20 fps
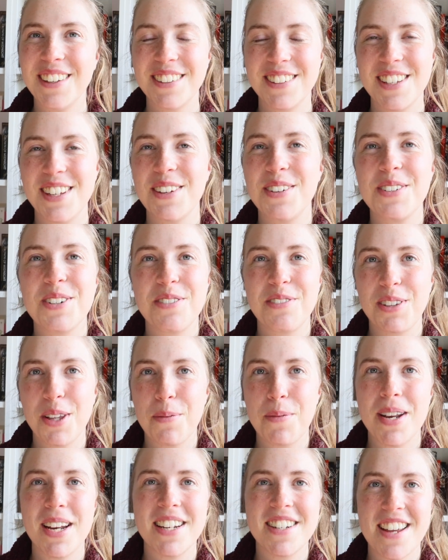to flip
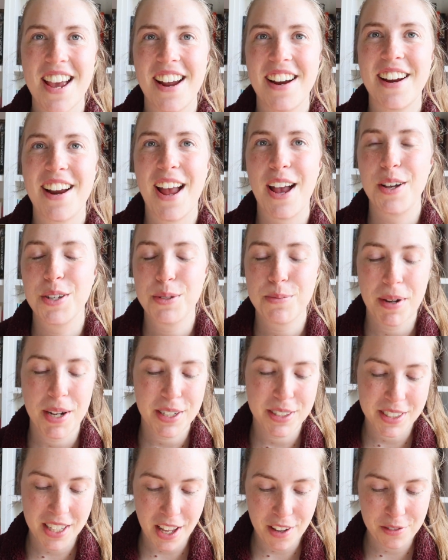an entire house by
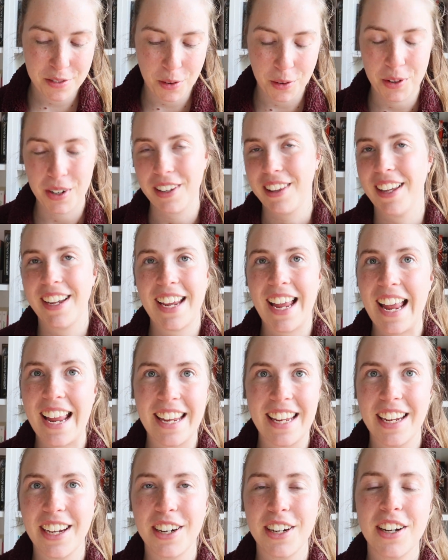herself, or a
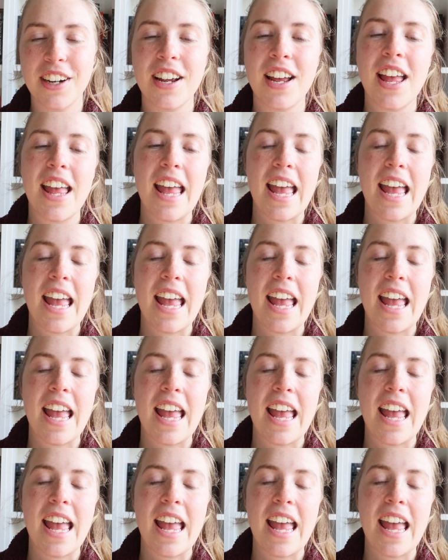year,